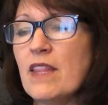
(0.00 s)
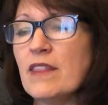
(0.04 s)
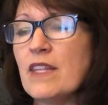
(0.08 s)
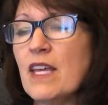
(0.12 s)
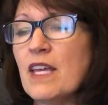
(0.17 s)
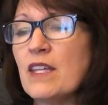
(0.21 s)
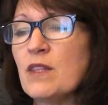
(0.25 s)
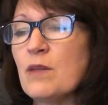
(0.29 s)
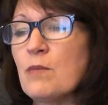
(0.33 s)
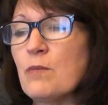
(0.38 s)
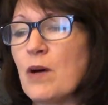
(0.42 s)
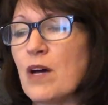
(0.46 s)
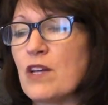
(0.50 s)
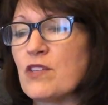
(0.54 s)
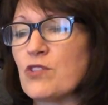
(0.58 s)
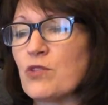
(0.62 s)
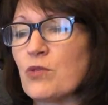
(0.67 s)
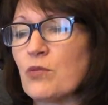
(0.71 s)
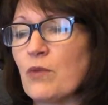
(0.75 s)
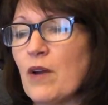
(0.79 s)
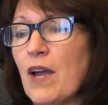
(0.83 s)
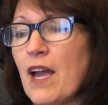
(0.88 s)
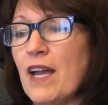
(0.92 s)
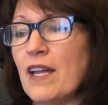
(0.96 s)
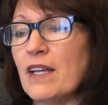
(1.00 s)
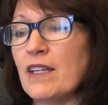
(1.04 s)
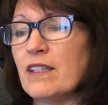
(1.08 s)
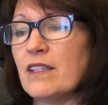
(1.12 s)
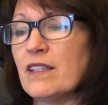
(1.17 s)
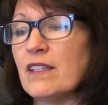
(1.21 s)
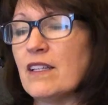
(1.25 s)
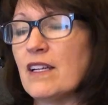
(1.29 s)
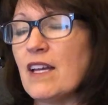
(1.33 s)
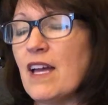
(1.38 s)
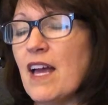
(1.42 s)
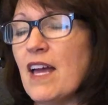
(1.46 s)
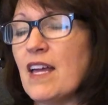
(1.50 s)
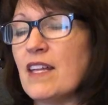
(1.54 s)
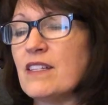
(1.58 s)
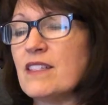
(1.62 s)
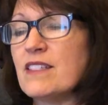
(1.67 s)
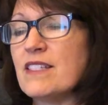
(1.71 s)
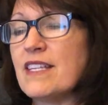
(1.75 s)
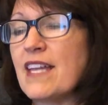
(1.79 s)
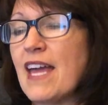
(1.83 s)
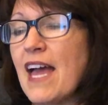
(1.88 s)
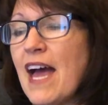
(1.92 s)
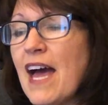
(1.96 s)
Then the buzzer rang,
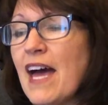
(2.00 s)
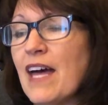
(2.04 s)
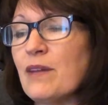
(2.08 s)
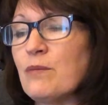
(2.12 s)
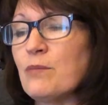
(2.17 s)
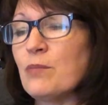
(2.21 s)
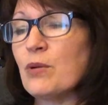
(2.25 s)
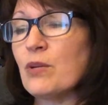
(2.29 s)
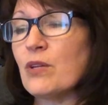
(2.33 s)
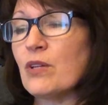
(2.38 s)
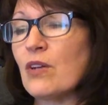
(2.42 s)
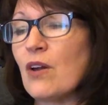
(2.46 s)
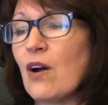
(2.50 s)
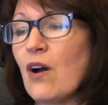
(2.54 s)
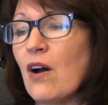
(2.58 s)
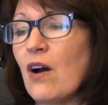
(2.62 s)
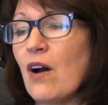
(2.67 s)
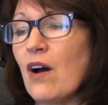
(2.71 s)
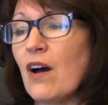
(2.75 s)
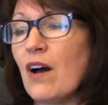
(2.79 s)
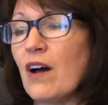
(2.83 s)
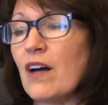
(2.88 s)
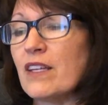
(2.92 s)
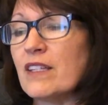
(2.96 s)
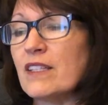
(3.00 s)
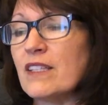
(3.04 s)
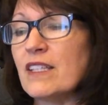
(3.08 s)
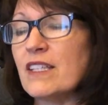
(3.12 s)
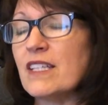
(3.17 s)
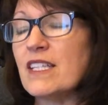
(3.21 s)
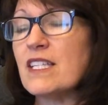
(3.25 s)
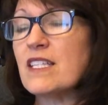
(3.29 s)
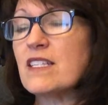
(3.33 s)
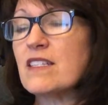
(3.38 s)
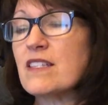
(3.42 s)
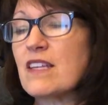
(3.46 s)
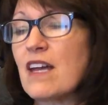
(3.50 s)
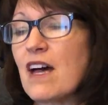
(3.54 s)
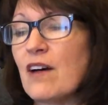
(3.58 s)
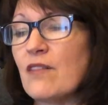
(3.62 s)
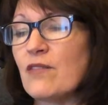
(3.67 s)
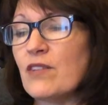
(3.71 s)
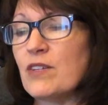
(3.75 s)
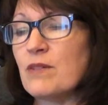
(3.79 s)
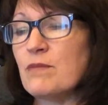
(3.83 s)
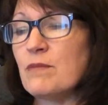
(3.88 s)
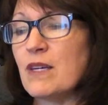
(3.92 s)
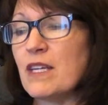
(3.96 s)
and Dad put on his
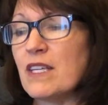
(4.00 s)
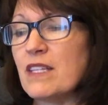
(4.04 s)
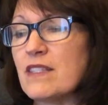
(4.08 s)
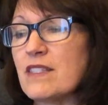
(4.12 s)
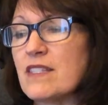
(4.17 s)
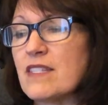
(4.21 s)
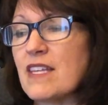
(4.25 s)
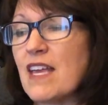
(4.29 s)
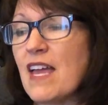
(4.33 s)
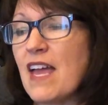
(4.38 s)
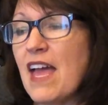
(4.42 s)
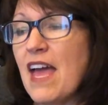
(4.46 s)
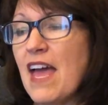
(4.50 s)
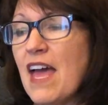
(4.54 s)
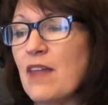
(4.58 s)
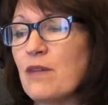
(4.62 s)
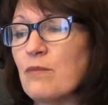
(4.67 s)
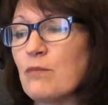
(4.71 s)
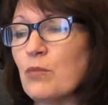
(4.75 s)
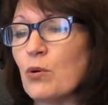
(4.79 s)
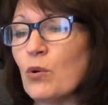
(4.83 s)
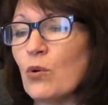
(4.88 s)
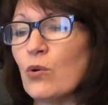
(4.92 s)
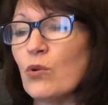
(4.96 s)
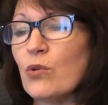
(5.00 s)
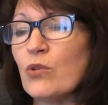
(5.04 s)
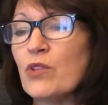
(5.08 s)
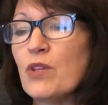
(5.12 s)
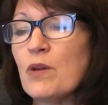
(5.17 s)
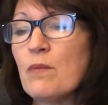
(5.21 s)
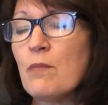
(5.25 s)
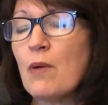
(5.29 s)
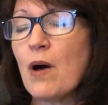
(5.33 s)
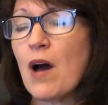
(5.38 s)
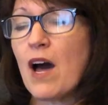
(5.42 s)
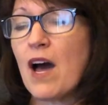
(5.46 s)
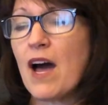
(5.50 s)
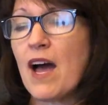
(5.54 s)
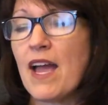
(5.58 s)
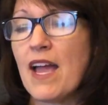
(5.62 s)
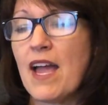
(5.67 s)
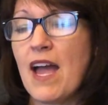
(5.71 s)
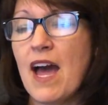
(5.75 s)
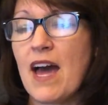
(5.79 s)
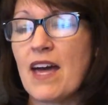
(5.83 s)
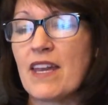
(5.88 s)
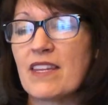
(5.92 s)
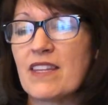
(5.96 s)
oven mitts and pulled the
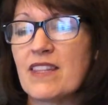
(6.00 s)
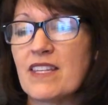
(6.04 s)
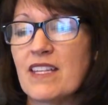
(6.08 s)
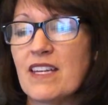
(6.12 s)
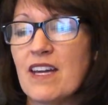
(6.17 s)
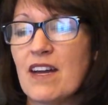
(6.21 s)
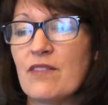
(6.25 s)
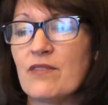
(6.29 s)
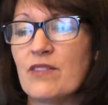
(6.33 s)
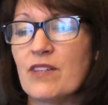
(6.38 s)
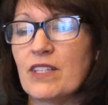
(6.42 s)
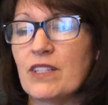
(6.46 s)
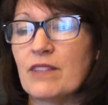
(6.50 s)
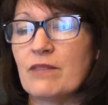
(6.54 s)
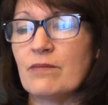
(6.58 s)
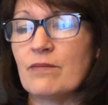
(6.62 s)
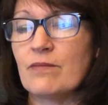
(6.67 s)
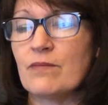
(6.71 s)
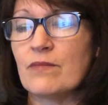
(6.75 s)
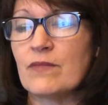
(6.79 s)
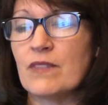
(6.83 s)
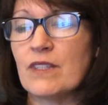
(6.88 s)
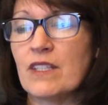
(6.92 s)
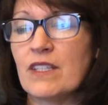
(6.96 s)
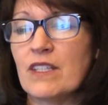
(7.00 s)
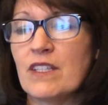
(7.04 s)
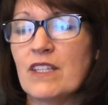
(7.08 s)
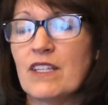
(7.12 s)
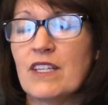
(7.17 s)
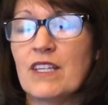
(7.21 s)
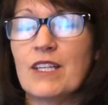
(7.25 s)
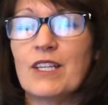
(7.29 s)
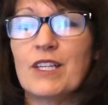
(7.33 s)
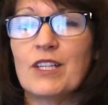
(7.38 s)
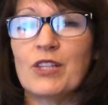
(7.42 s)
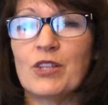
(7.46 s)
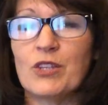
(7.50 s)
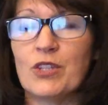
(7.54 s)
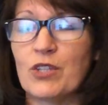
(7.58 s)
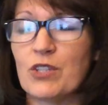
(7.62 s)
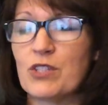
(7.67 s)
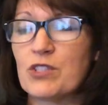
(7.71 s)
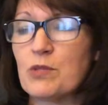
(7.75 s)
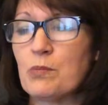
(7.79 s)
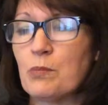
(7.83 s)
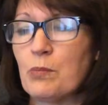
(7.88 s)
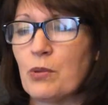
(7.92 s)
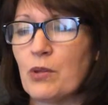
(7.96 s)
pie out of the oven. It
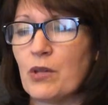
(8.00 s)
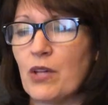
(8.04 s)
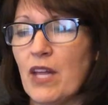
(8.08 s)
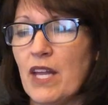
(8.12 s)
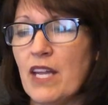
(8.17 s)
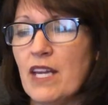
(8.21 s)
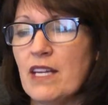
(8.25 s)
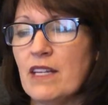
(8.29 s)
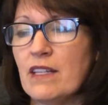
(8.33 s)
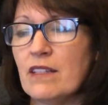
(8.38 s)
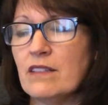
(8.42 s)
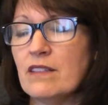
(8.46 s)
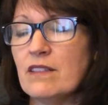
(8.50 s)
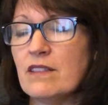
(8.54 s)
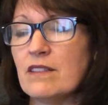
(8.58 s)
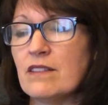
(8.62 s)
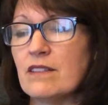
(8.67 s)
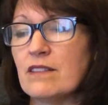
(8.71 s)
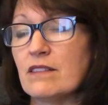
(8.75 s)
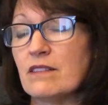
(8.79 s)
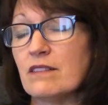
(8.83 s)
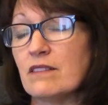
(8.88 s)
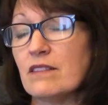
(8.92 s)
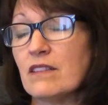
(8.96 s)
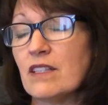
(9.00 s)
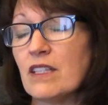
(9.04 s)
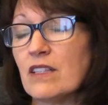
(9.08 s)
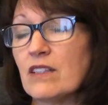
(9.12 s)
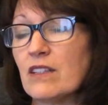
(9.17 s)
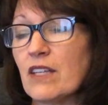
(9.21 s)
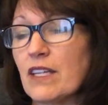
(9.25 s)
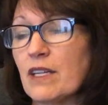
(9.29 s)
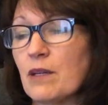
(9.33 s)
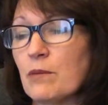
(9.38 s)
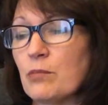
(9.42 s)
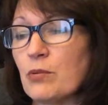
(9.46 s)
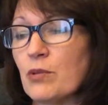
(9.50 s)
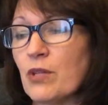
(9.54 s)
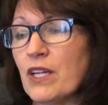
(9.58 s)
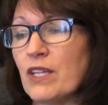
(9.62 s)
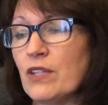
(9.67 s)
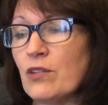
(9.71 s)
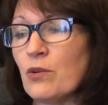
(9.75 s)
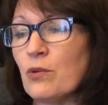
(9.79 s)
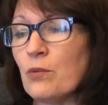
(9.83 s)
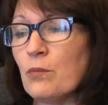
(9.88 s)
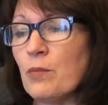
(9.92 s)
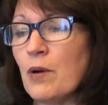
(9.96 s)
looked plain, looked like a
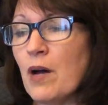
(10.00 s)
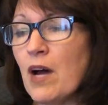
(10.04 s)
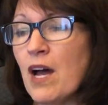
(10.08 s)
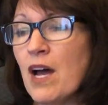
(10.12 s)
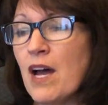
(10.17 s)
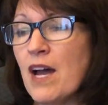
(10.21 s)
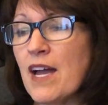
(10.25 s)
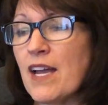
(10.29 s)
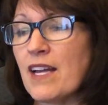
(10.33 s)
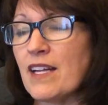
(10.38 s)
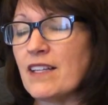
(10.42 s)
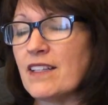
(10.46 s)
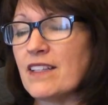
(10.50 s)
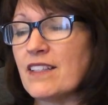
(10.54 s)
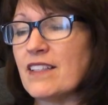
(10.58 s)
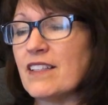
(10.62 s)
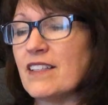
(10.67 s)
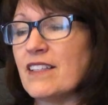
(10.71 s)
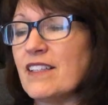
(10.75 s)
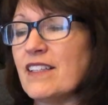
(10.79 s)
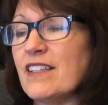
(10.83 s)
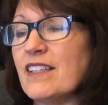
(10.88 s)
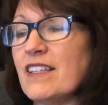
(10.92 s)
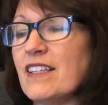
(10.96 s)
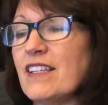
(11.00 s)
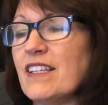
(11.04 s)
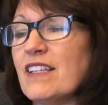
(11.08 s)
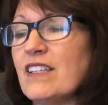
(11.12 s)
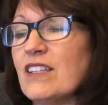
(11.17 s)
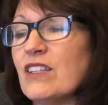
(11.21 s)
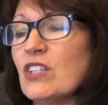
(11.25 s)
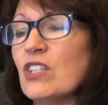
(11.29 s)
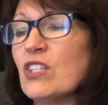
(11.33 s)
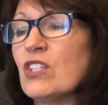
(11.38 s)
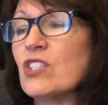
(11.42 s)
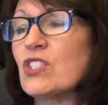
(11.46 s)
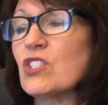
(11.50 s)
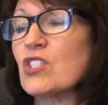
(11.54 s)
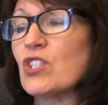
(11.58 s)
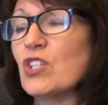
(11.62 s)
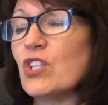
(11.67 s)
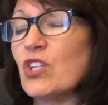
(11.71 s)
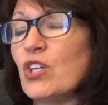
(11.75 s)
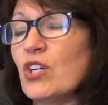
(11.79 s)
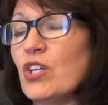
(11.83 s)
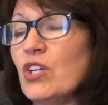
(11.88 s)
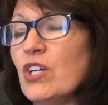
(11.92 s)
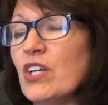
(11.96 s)
plain old pie. It looked
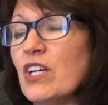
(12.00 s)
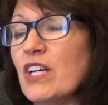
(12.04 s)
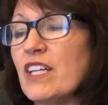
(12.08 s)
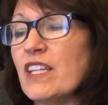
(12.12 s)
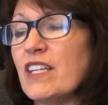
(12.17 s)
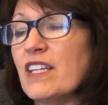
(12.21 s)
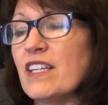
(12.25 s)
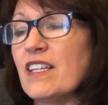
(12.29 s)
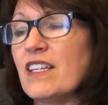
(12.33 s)
good,